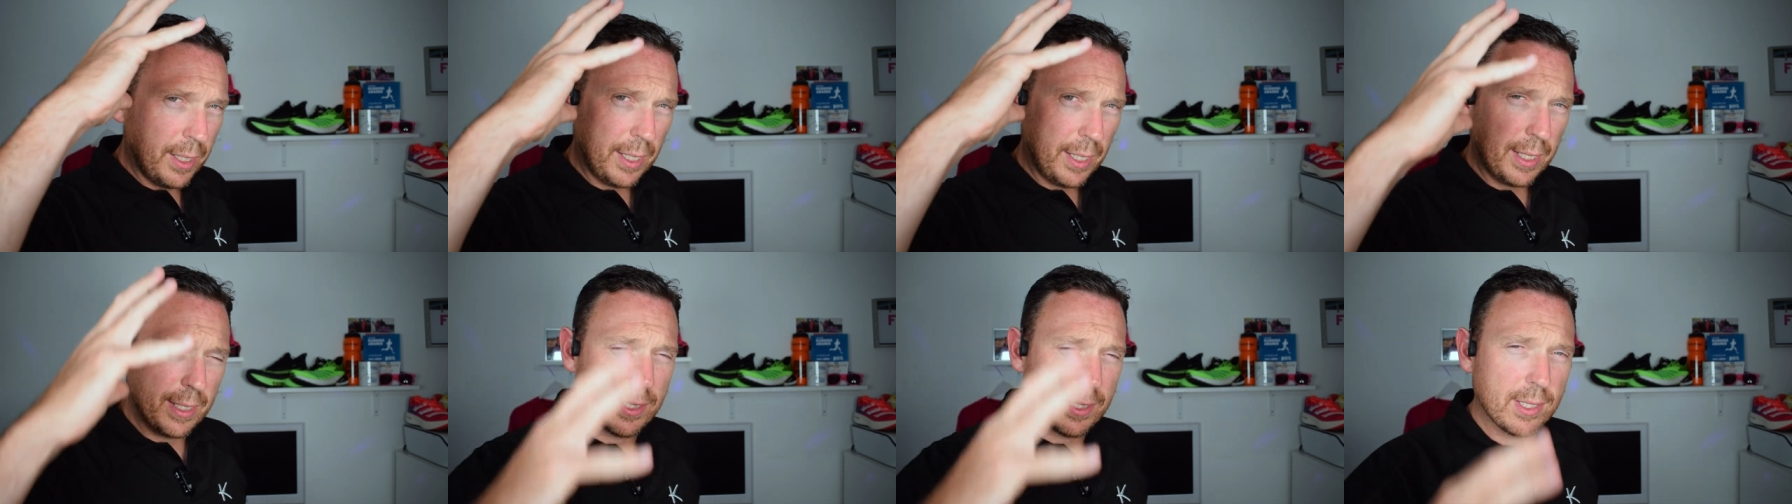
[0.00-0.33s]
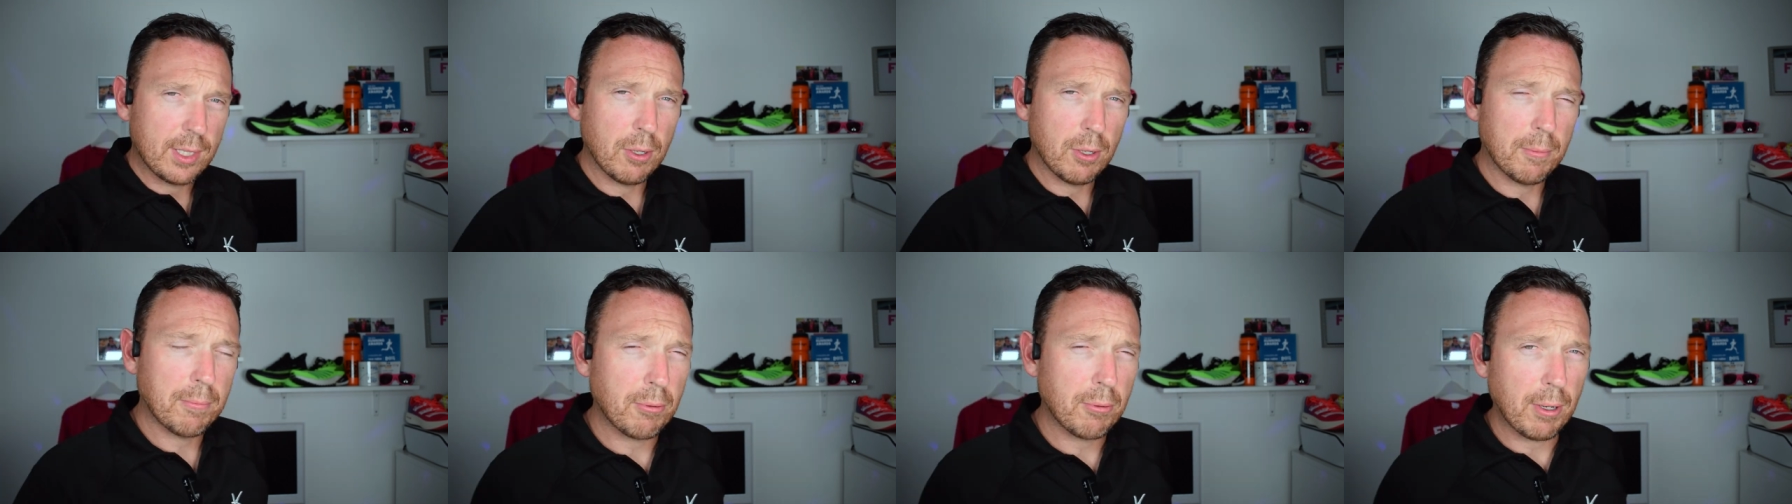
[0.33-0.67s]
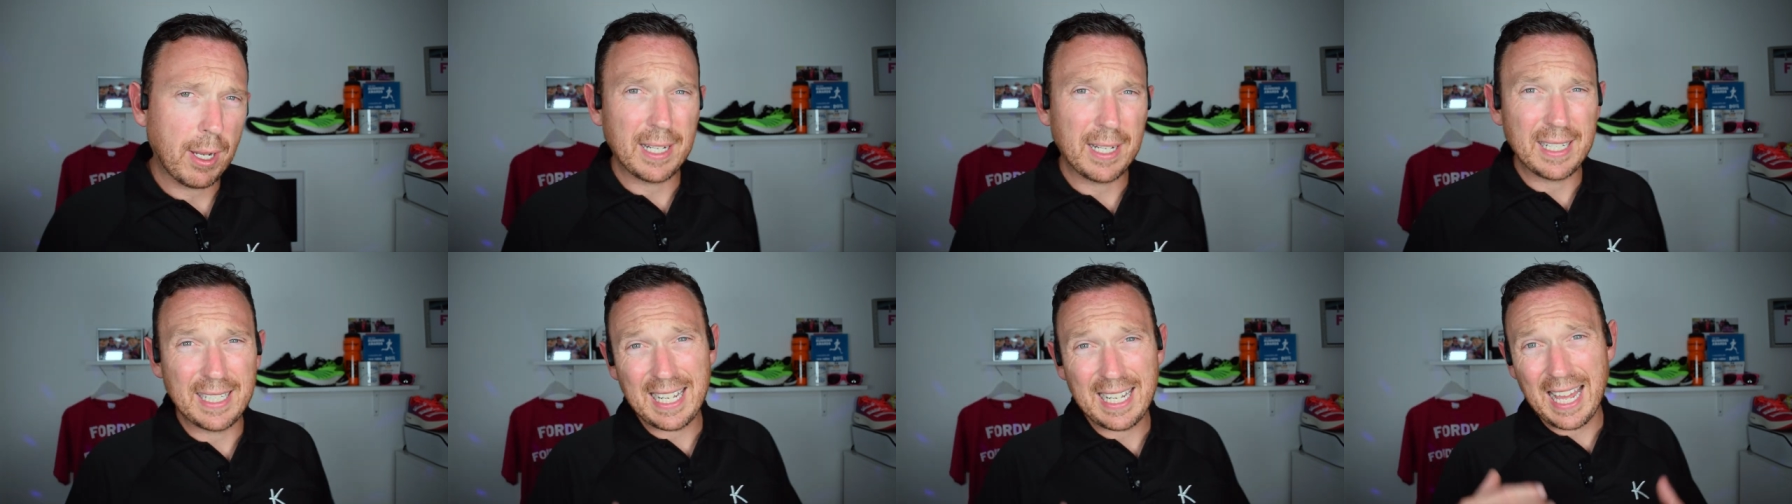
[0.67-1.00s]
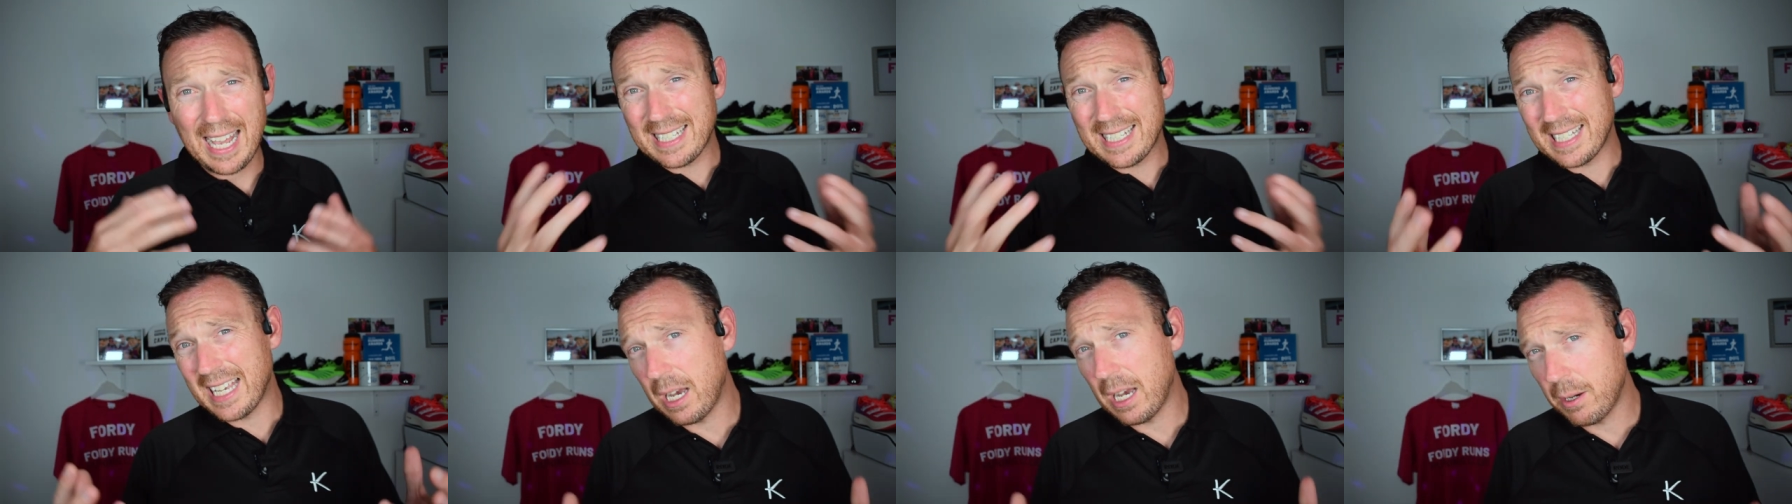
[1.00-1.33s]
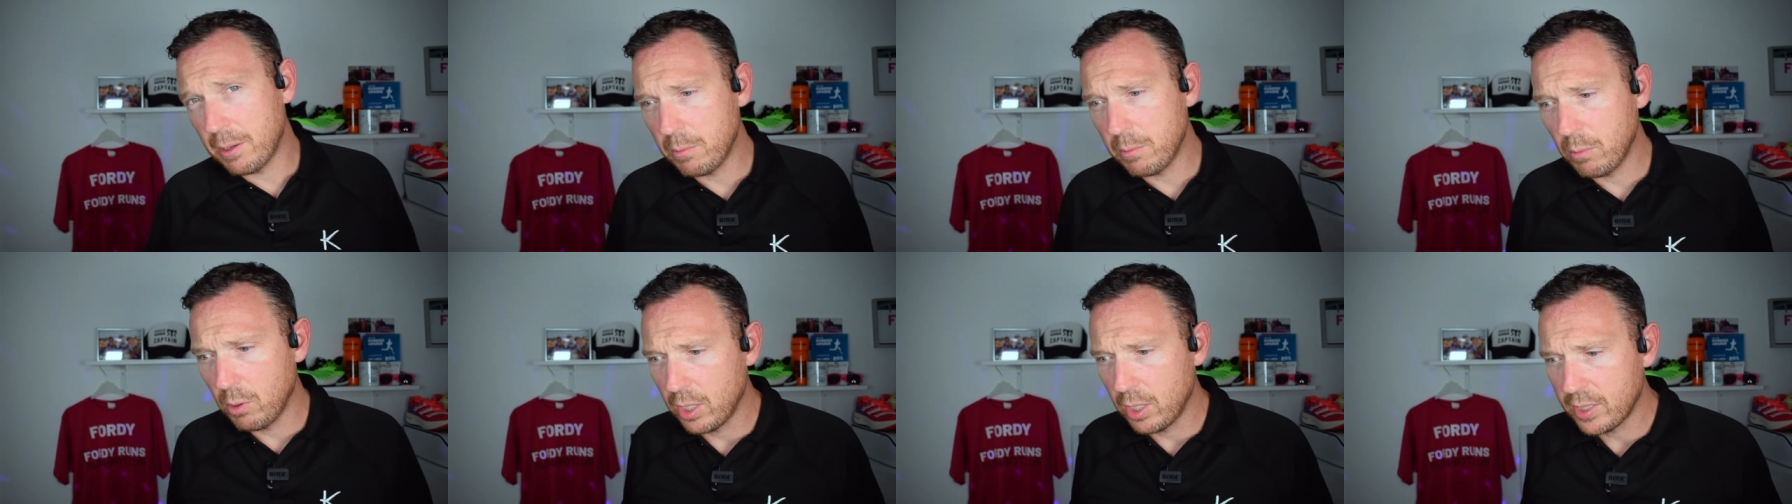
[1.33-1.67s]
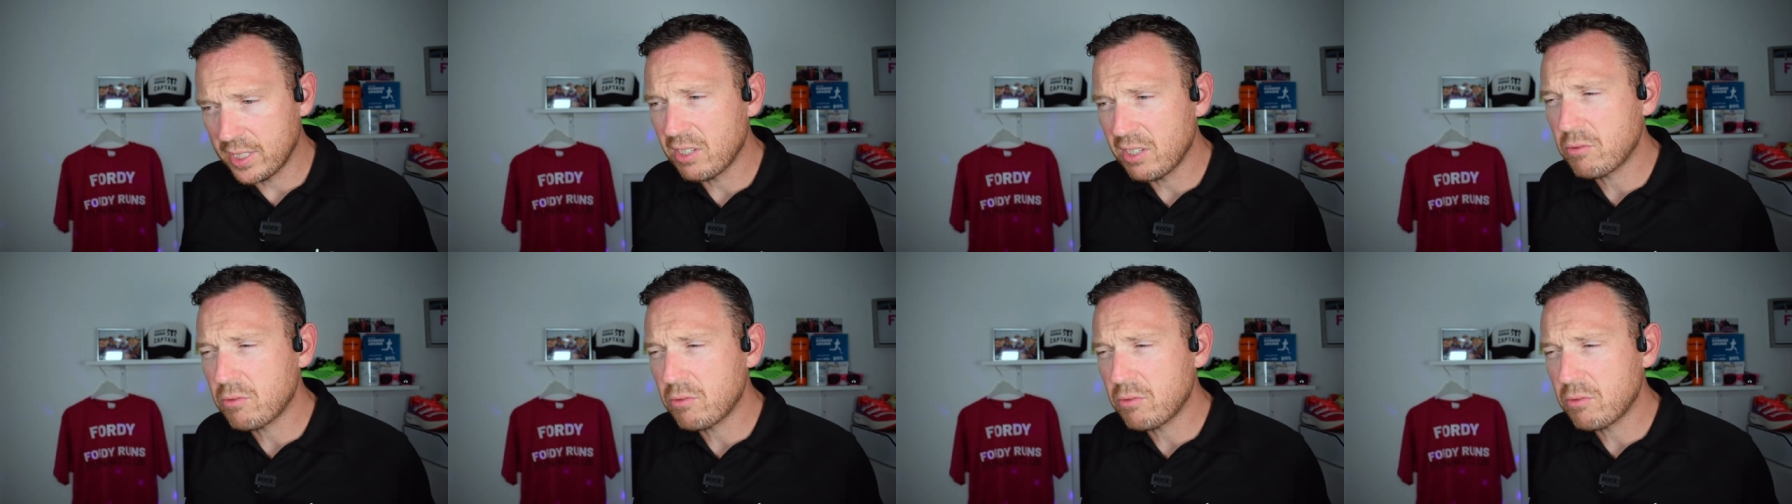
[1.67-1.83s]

into your brain, and that's how it works.